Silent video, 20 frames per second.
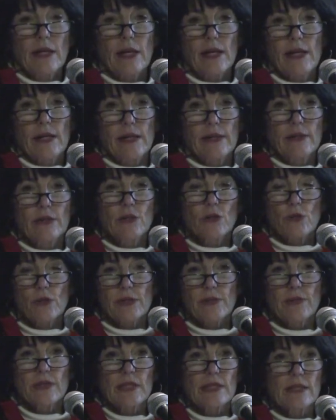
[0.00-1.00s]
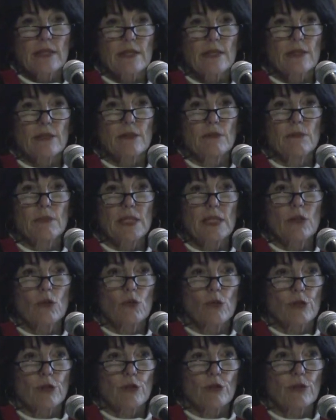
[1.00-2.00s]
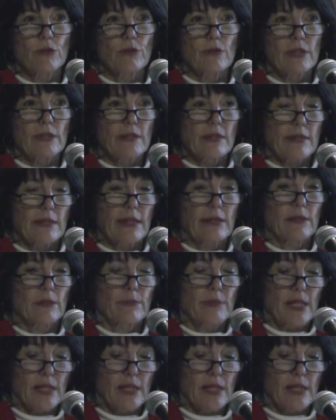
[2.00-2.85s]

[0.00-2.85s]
uh, the Northeast to meet orchards and cider